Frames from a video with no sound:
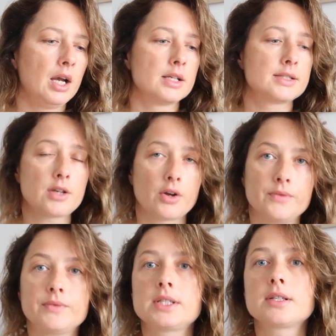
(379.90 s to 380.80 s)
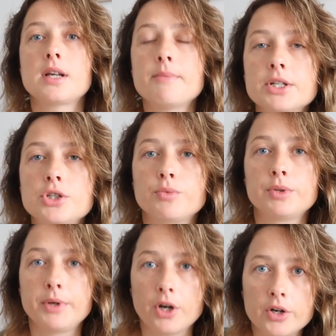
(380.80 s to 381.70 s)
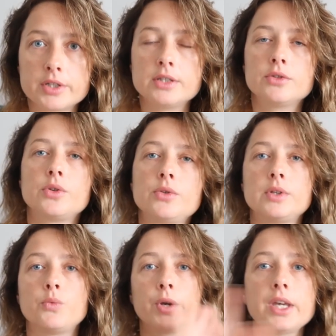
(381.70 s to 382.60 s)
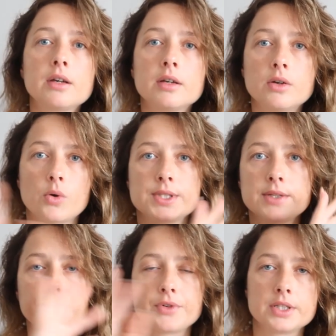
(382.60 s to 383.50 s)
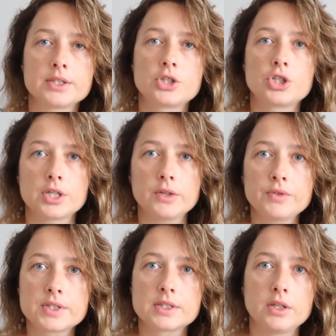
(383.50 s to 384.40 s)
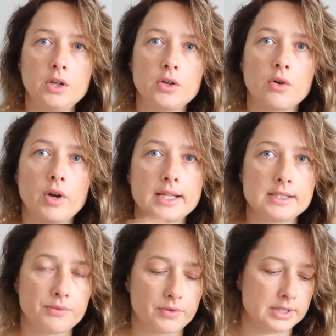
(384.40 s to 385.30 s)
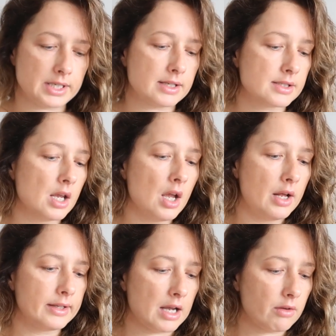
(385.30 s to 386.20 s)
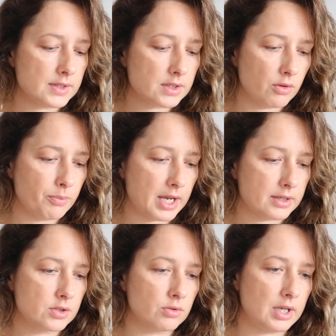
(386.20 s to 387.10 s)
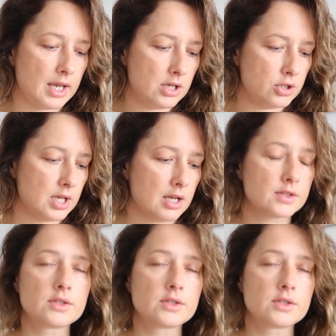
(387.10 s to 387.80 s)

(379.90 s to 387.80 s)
So this is how much you will be earning through the week on different shifts, you know, and different days. Now let's go back to the aged care.